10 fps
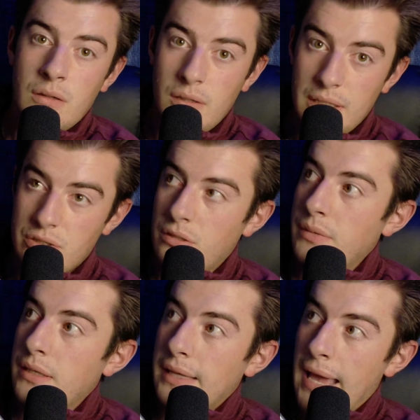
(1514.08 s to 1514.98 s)
It's going to
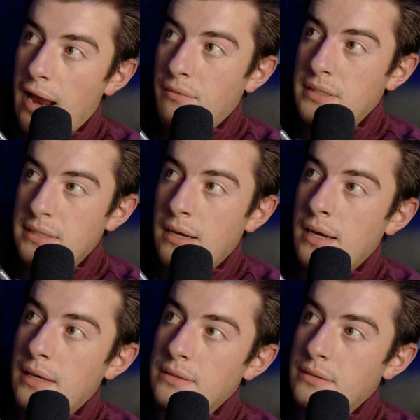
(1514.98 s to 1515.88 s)
be like half the
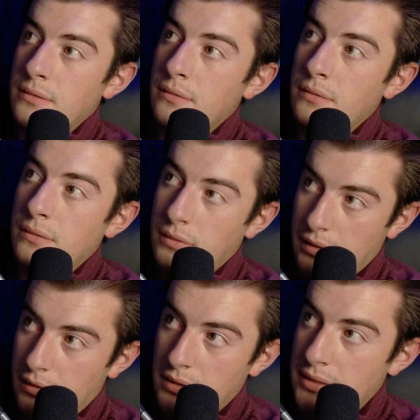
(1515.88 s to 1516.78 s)
size.
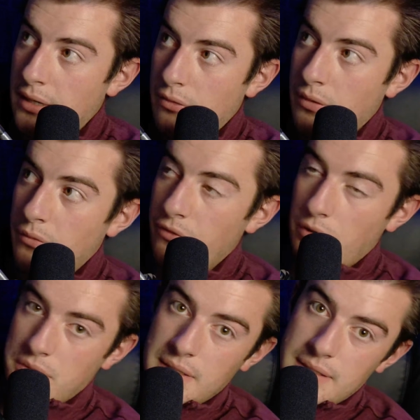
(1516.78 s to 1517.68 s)
Honestly, I don't want to move it all the
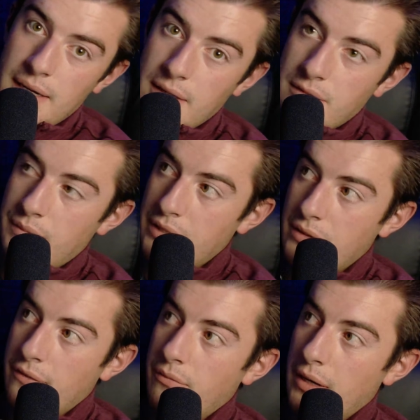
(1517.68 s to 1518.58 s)
way to the side because my
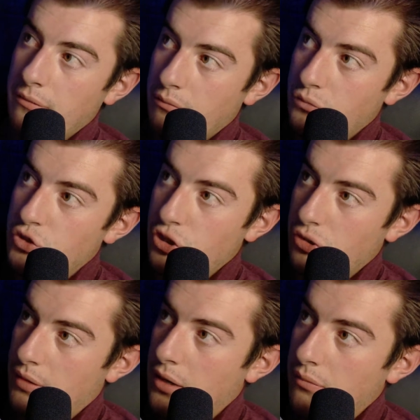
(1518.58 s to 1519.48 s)
stuff might jiggle
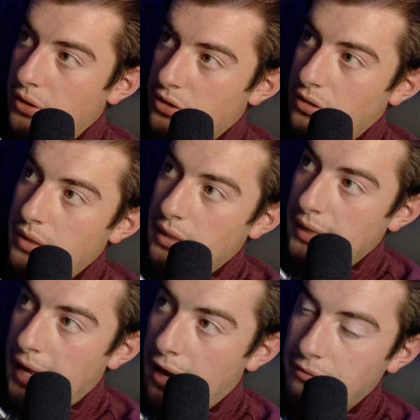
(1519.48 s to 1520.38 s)
around, but it's going to be like
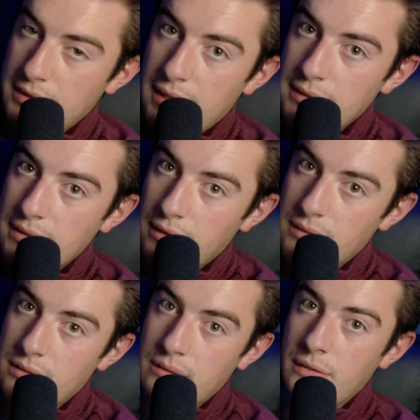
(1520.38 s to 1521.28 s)
half the size of
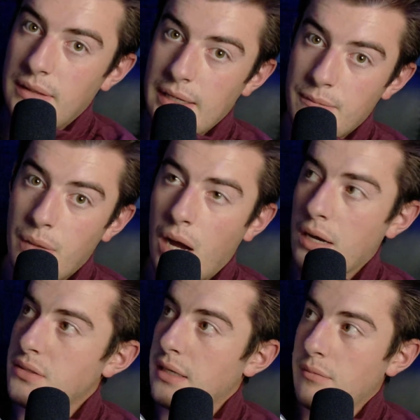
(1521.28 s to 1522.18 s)
this, like a
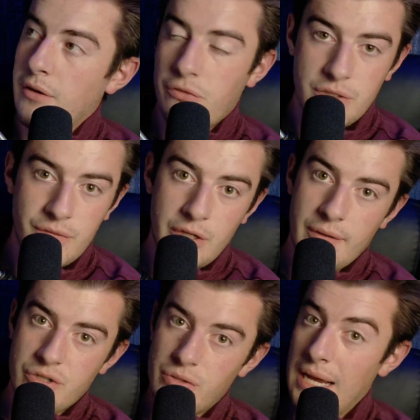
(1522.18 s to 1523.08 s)
box, like in my first video I
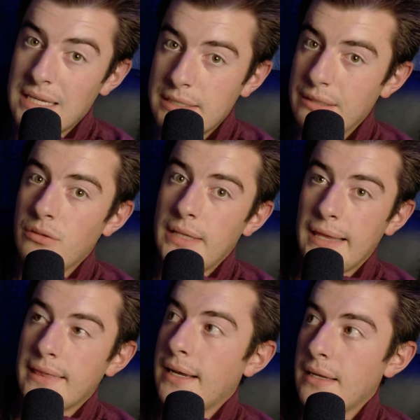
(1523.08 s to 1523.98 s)
showed you. I still like
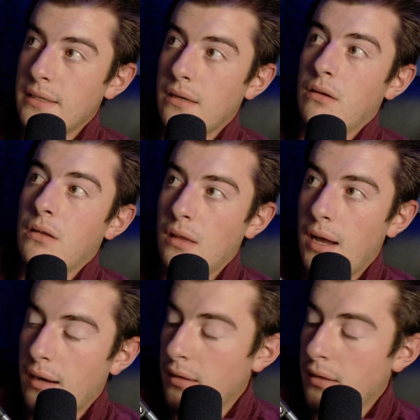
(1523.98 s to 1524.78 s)
that idea a lot.